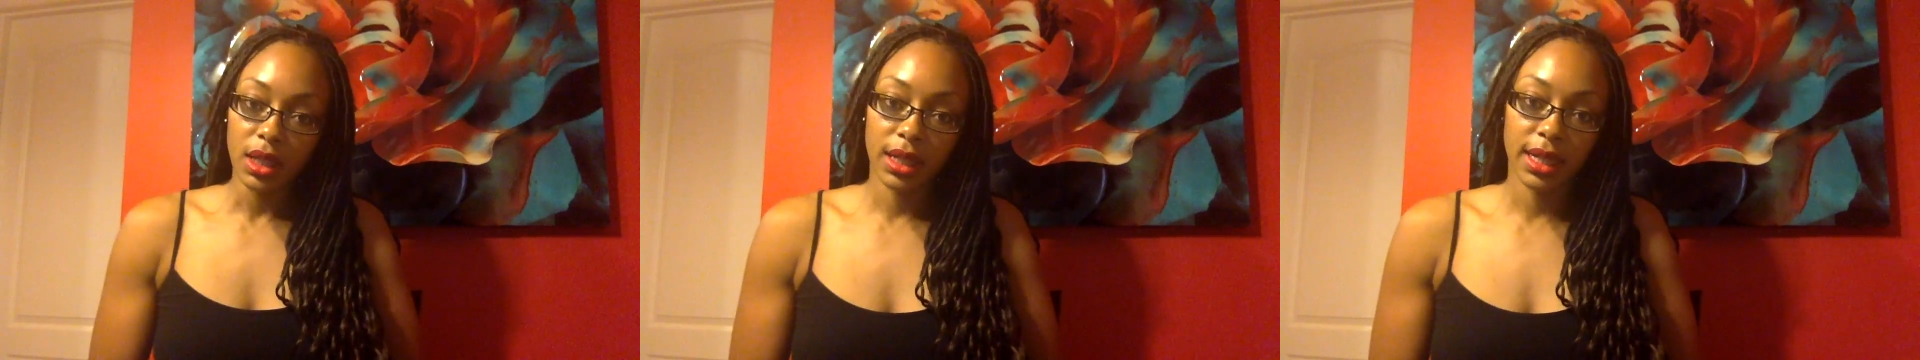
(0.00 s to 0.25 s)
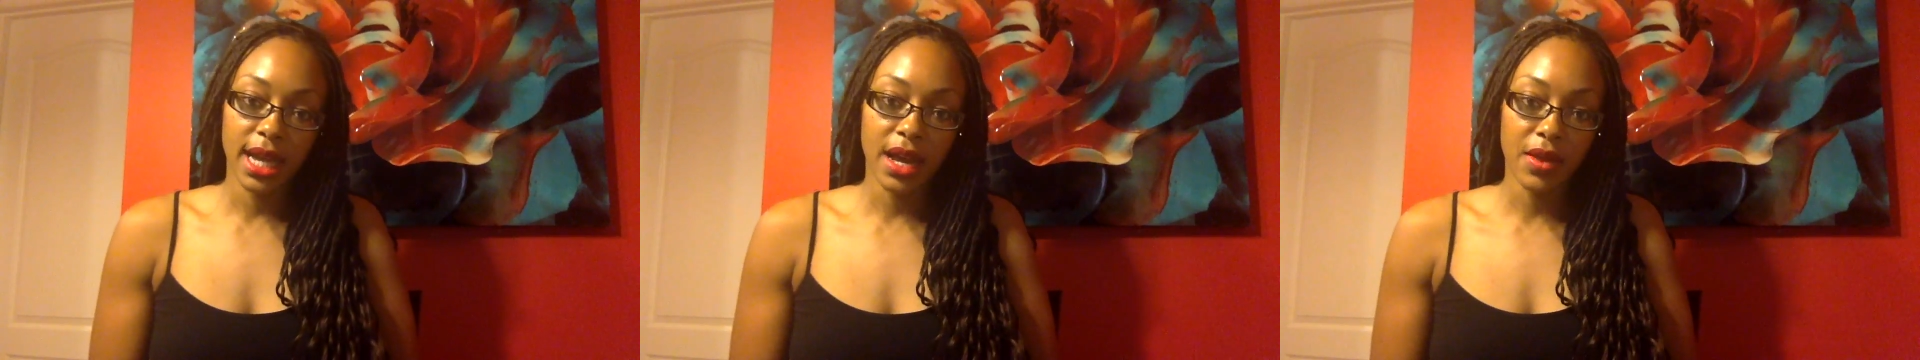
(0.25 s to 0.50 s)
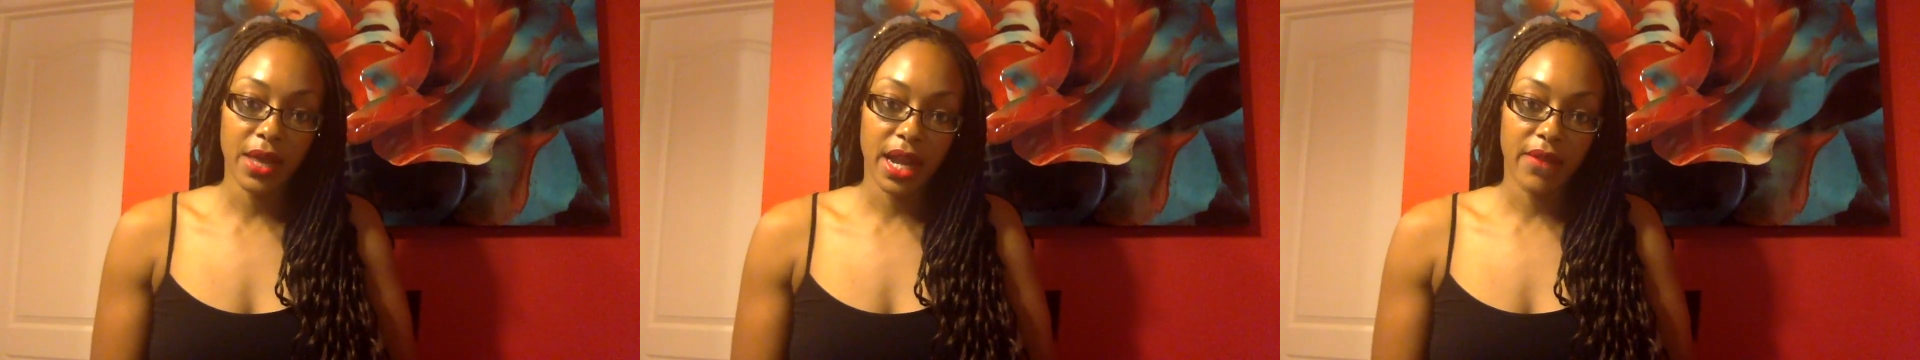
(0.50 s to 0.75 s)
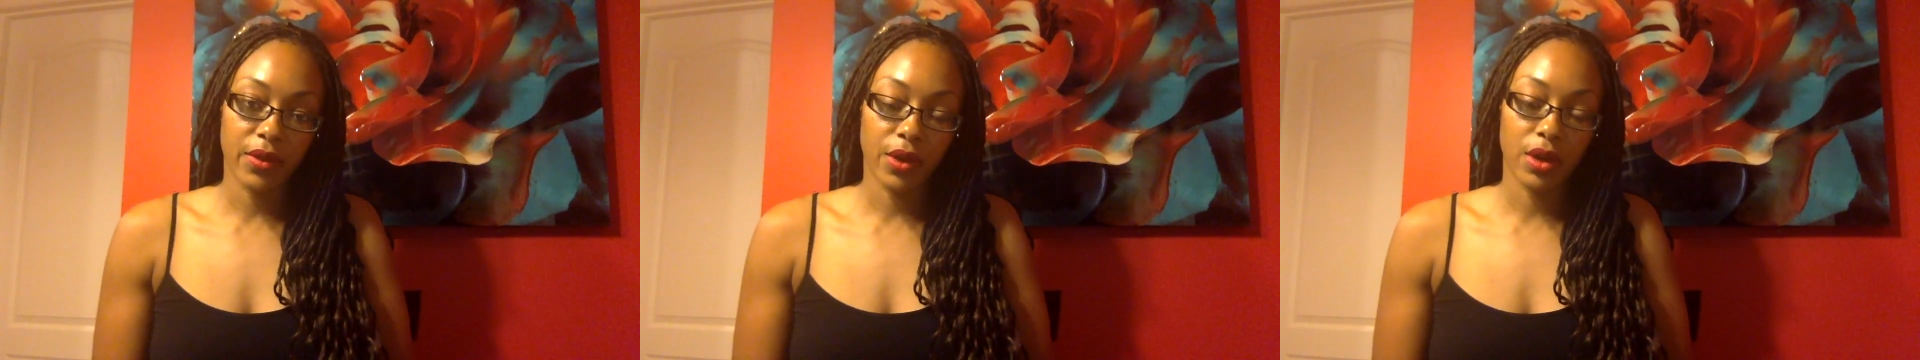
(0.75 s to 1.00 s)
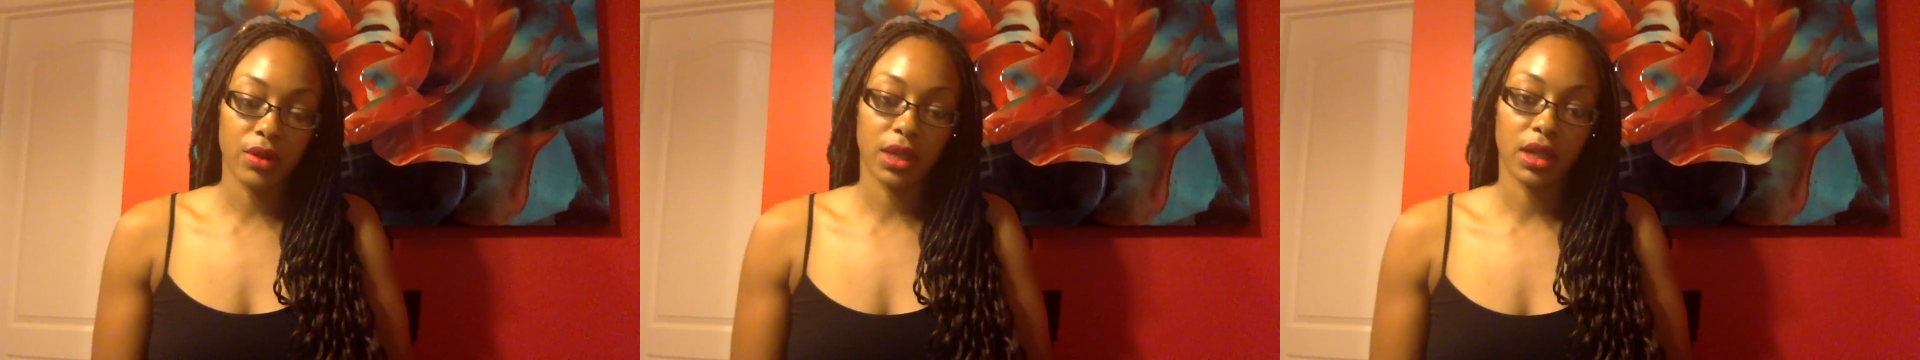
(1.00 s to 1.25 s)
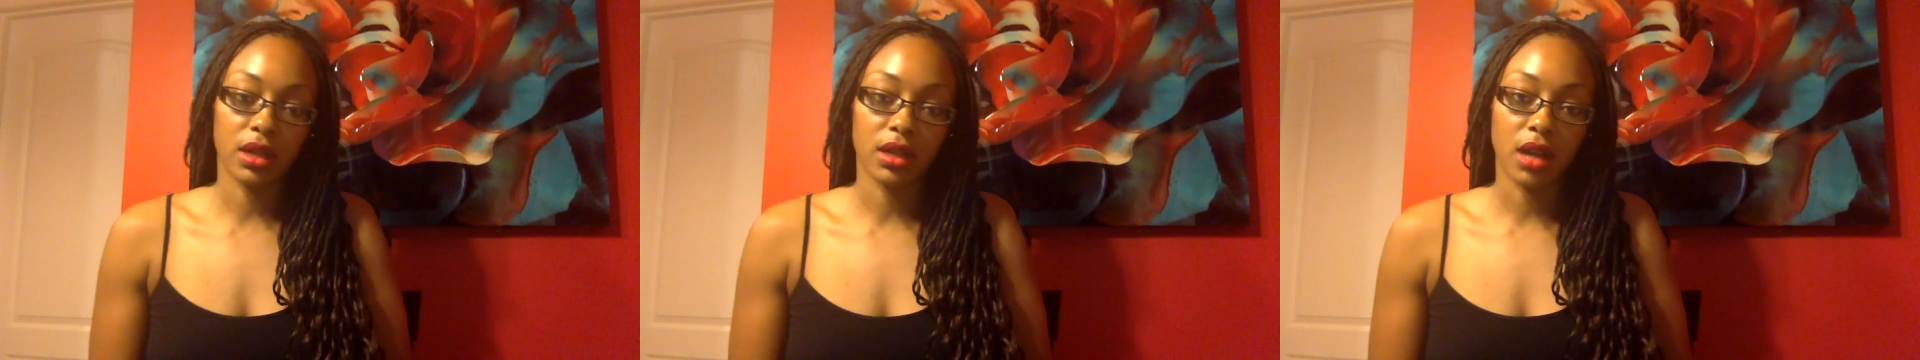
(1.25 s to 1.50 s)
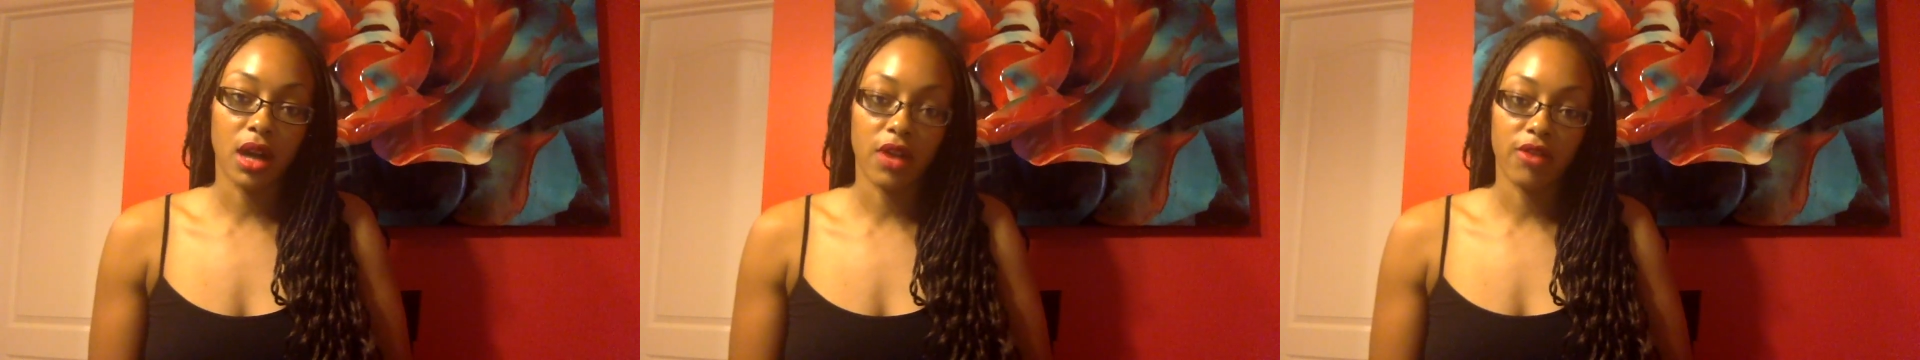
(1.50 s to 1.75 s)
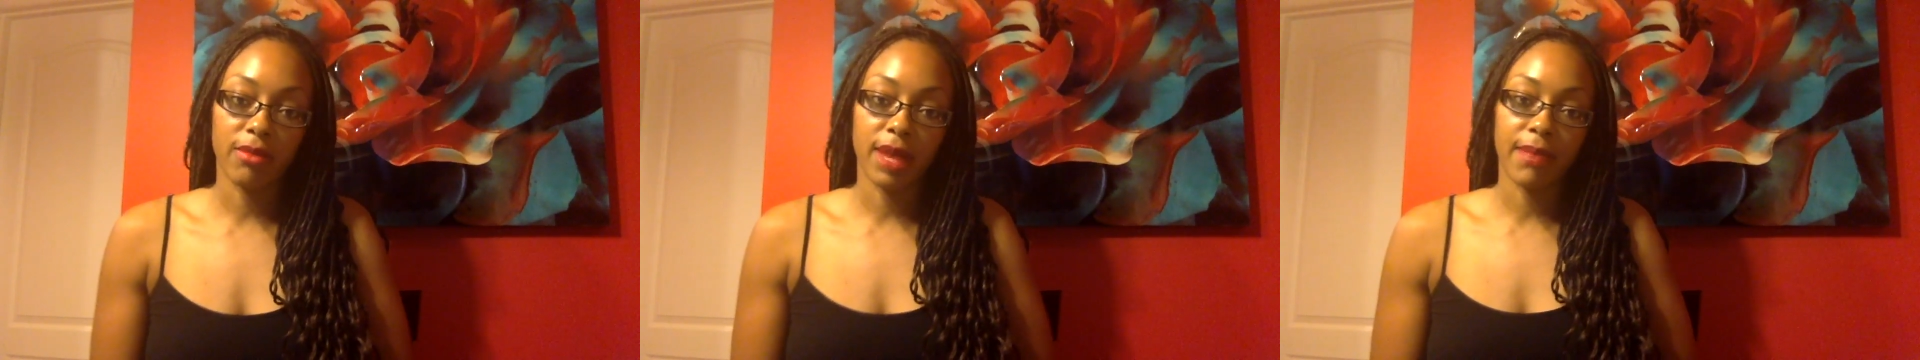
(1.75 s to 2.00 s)
now that I've grown the color off,
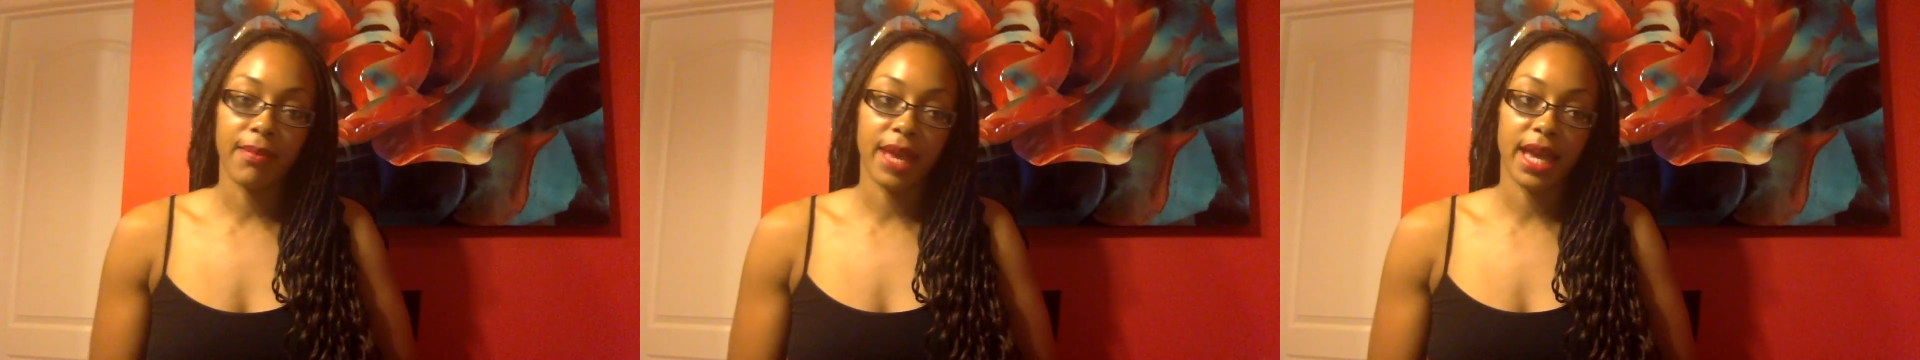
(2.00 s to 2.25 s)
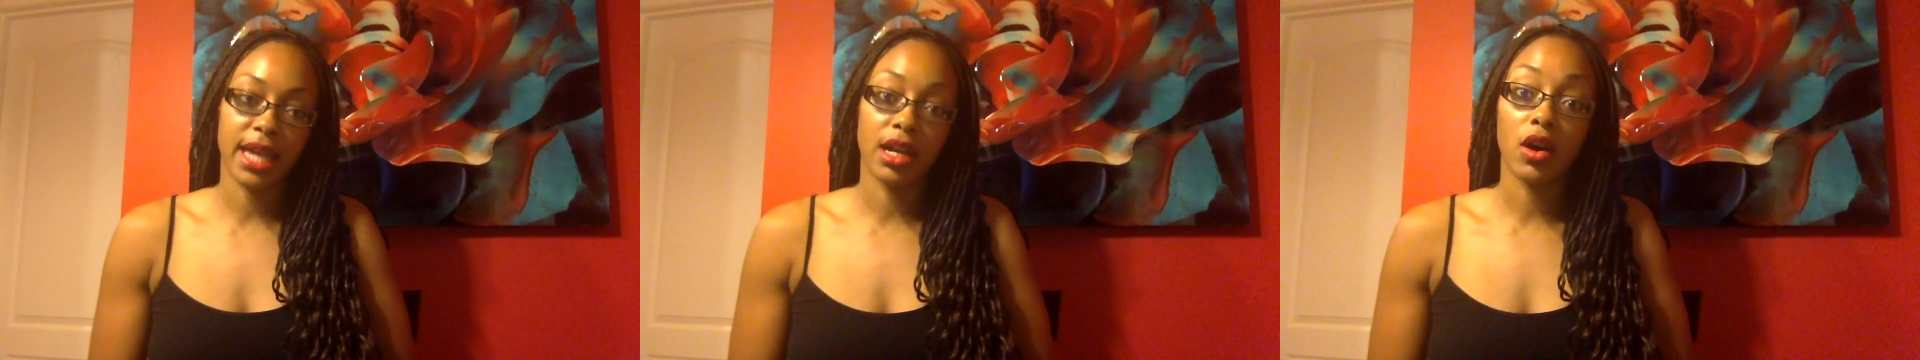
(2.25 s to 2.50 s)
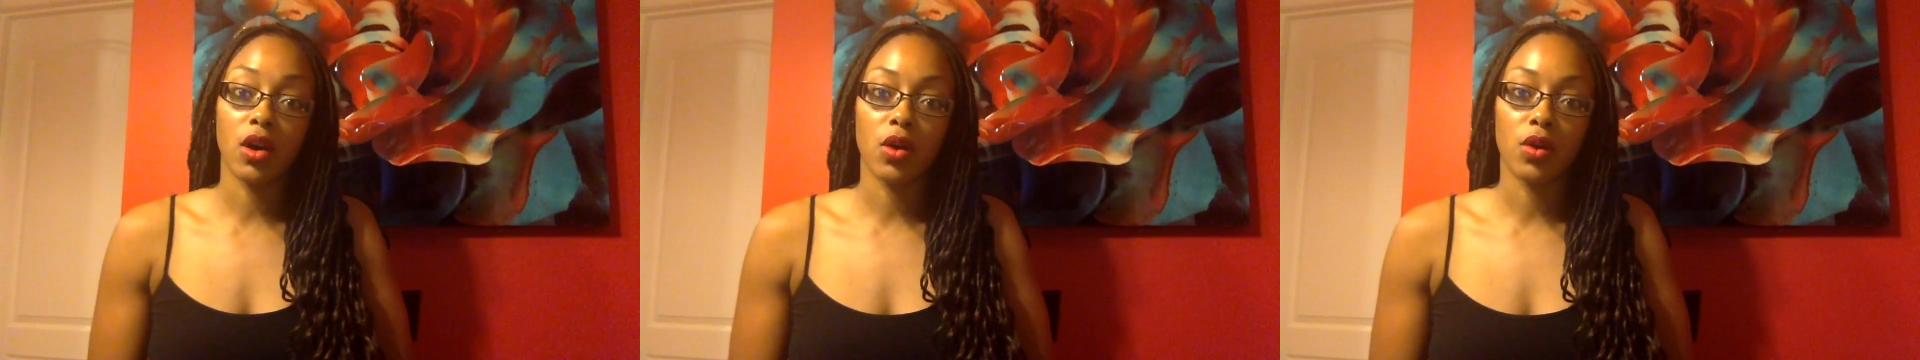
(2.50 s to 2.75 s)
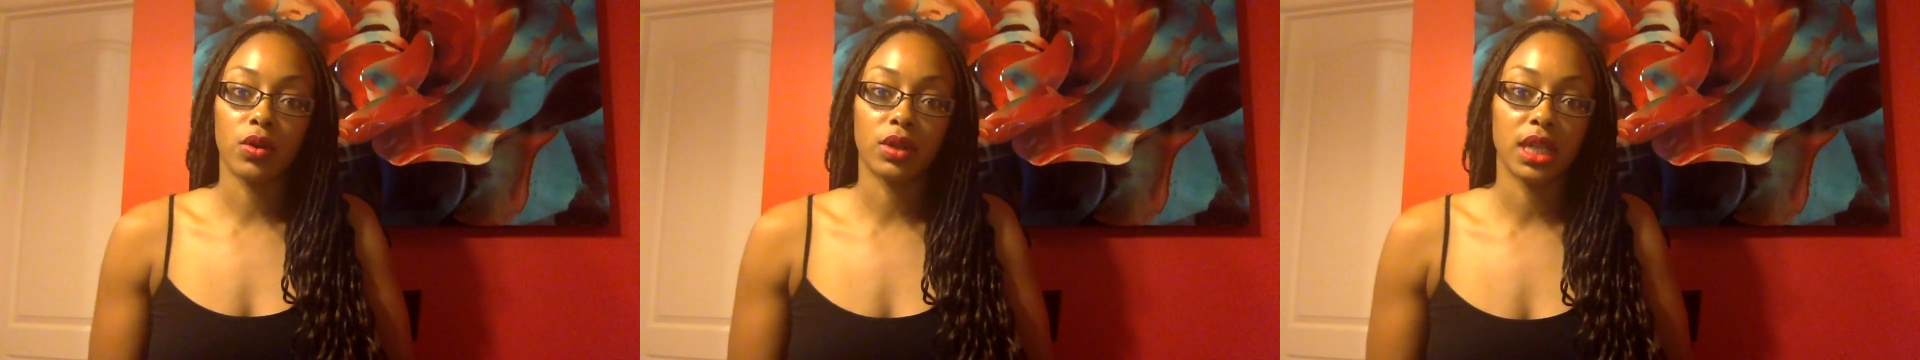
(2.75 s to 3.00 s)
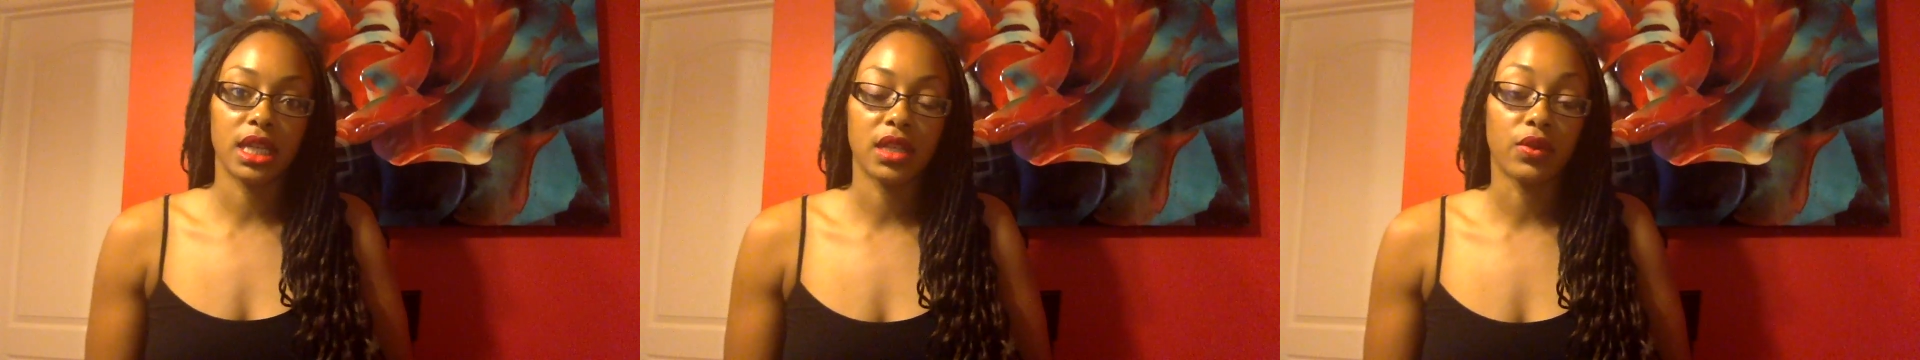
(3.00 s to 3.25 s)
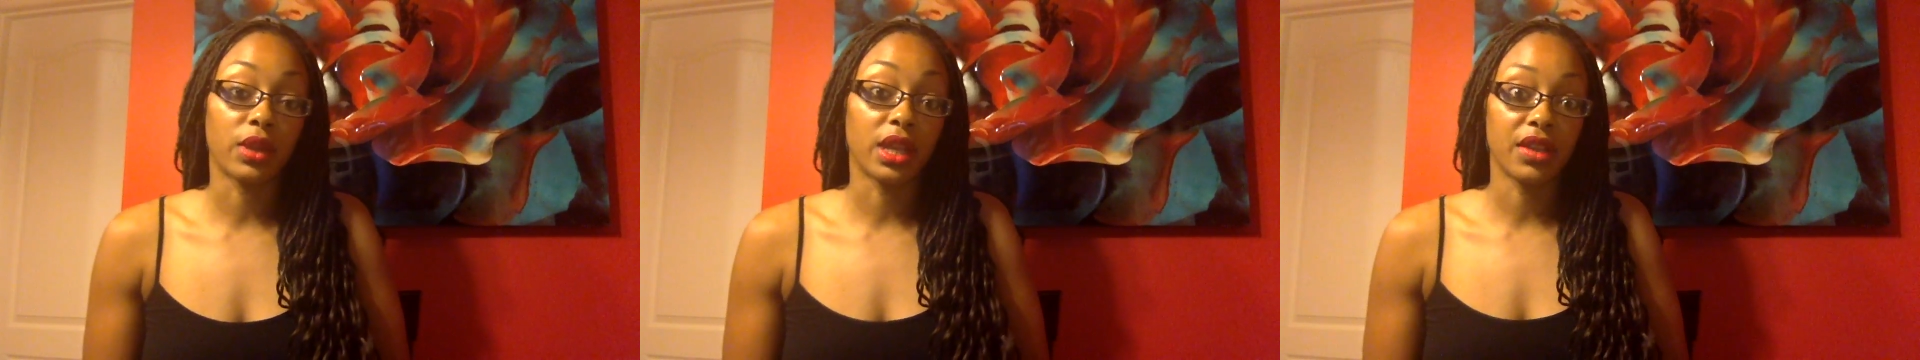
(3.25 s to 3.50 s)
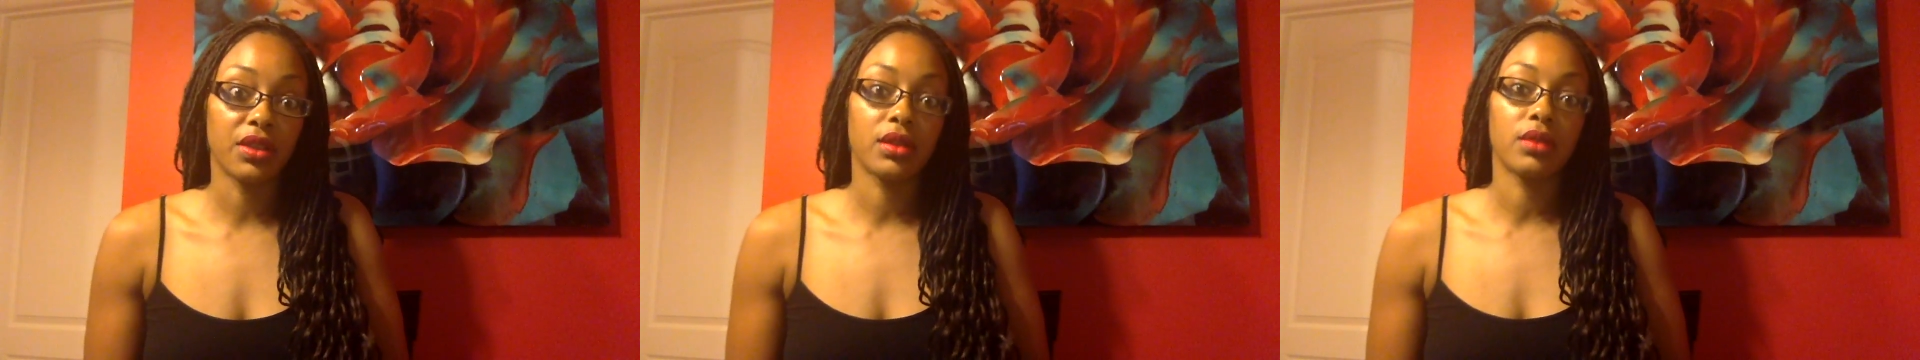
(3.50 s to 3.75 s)
my main goal is length